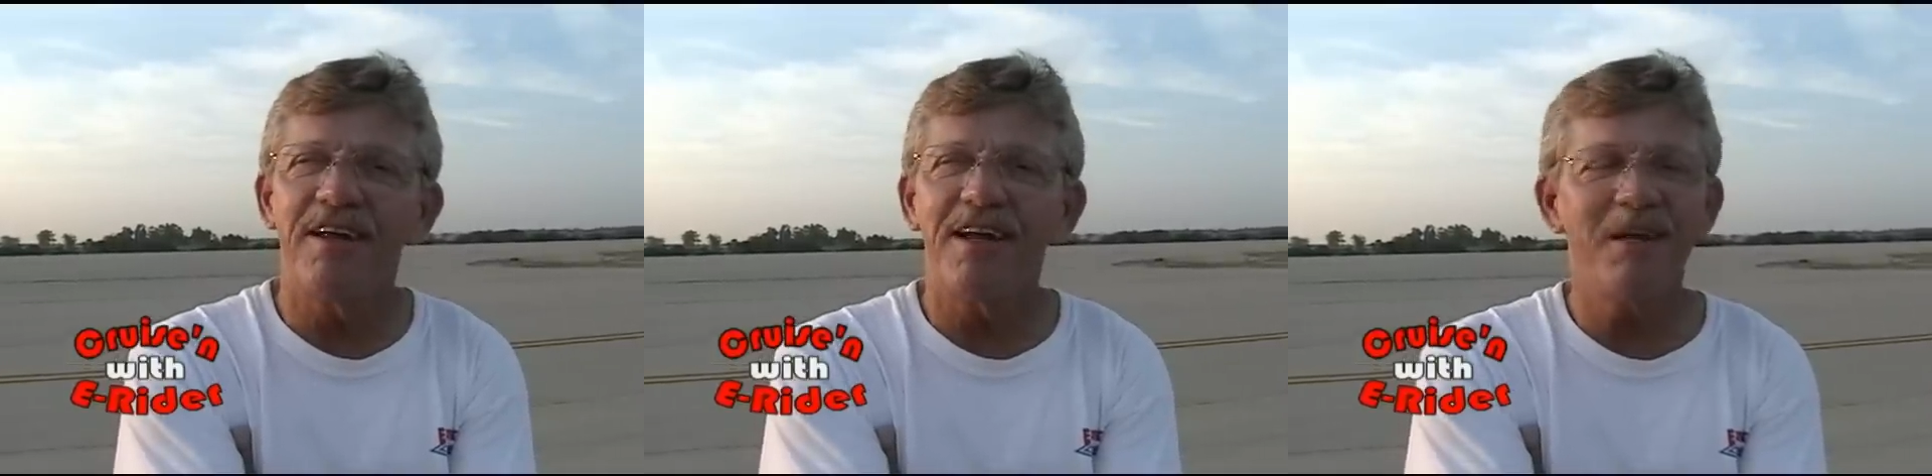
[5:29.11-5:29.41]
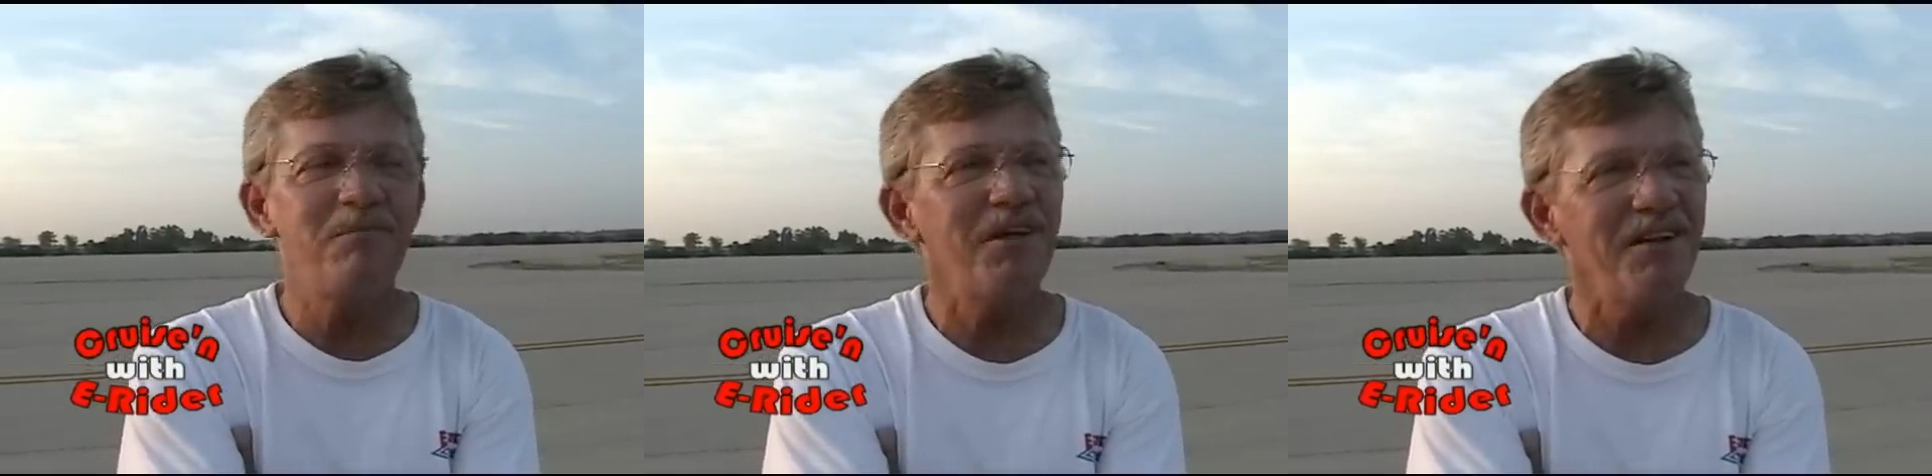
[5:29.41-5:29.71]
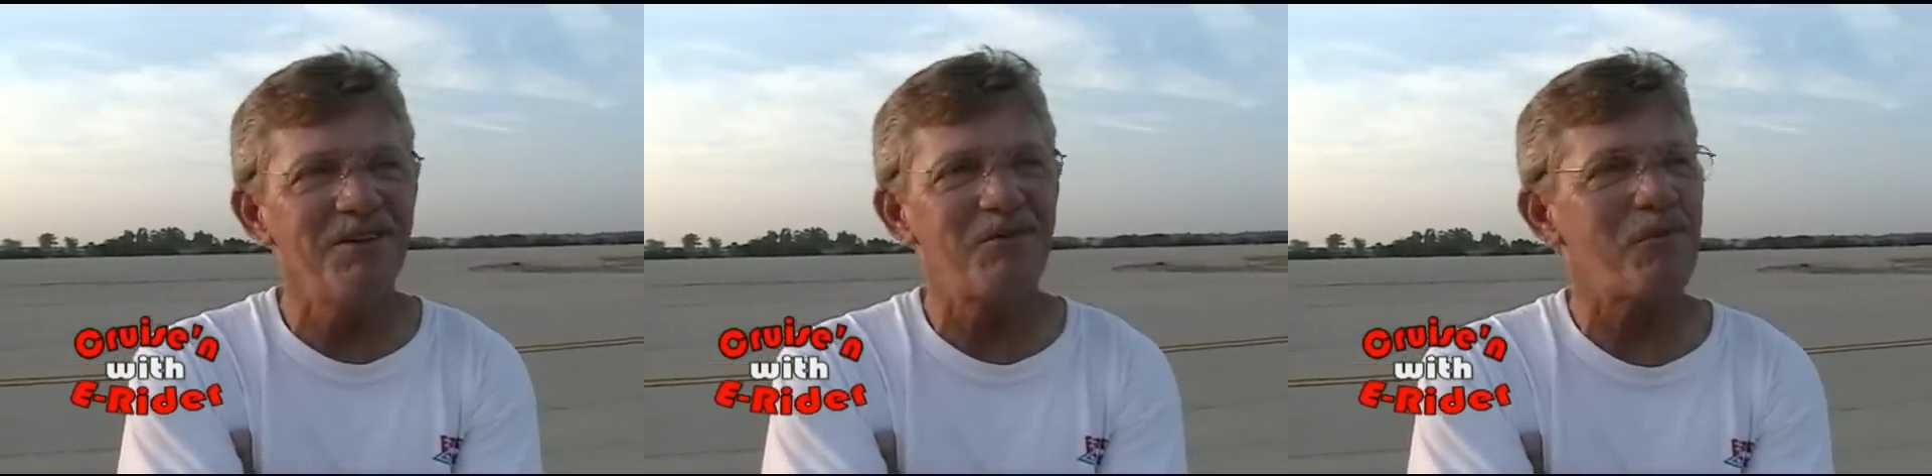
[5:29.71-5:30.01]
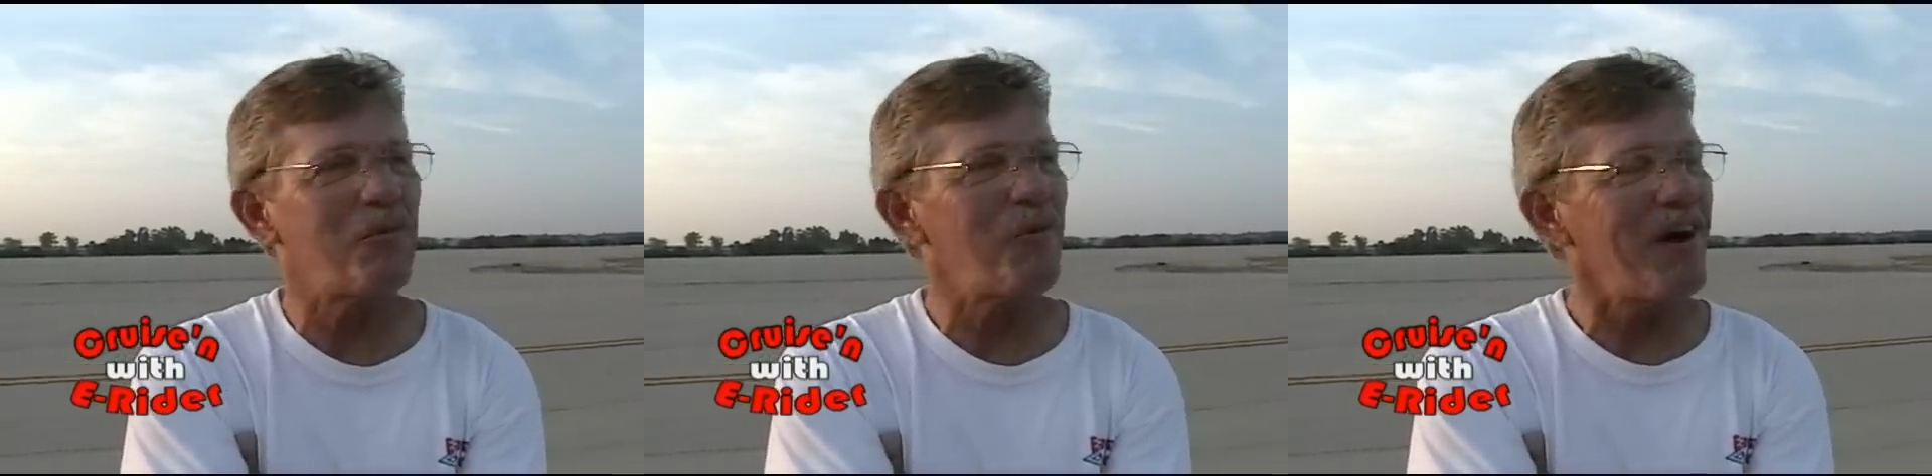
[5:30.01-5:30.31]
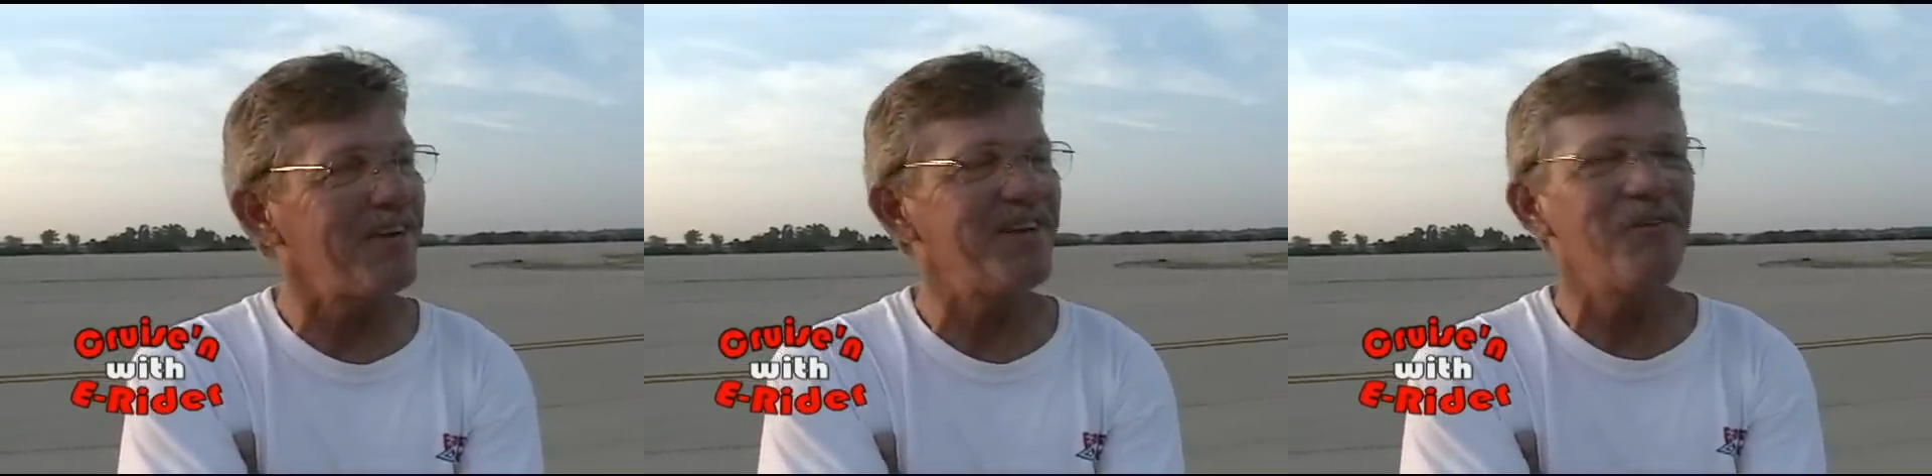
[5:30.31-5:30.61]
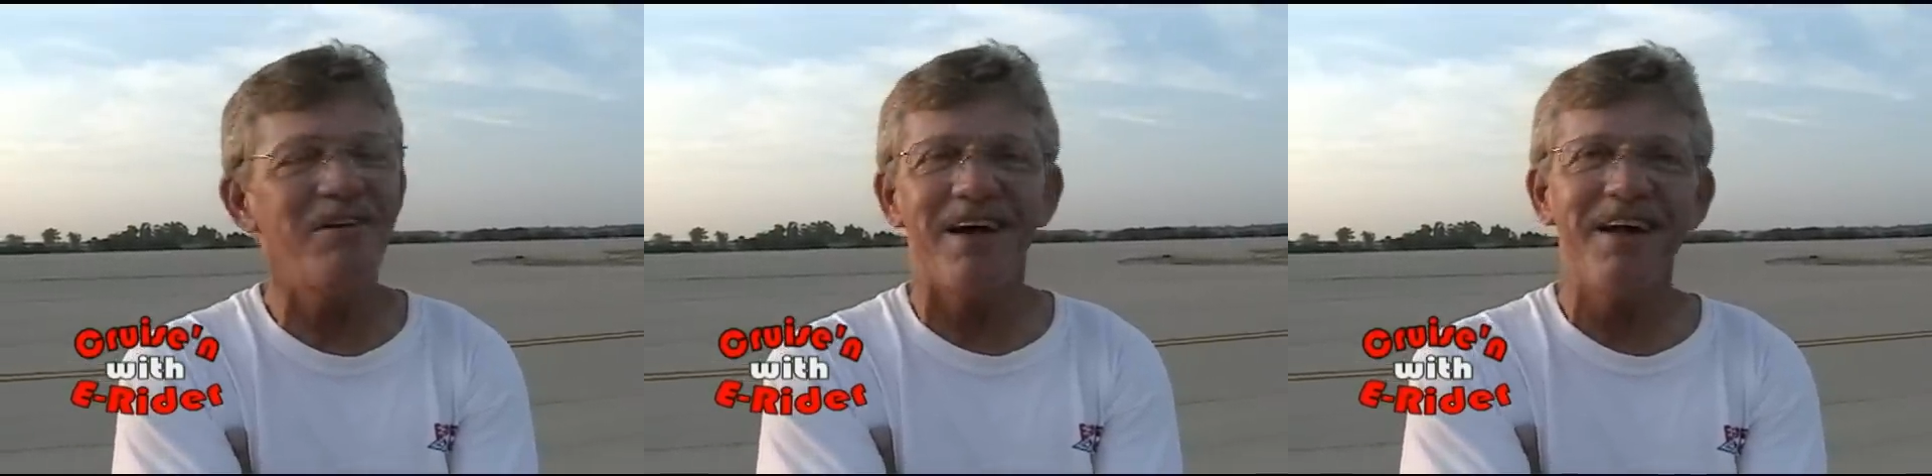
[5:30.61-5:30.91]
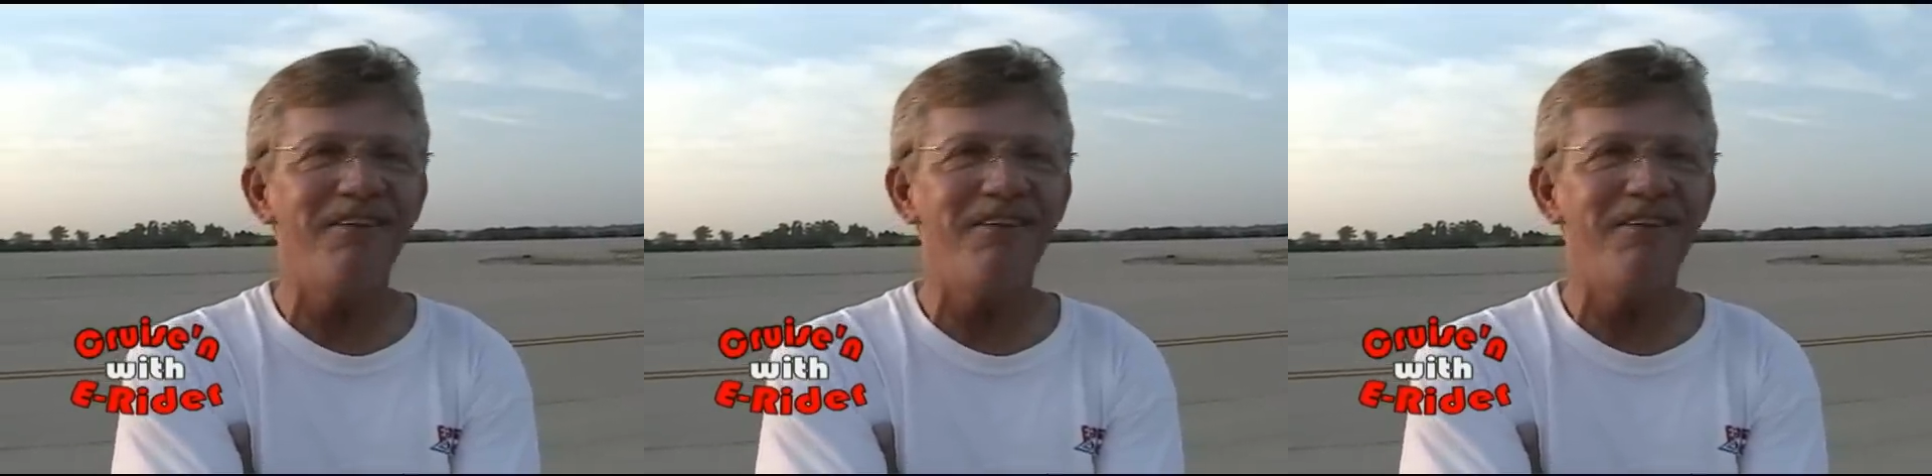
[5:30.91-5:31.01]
and I keep telling these people, wow, you know what?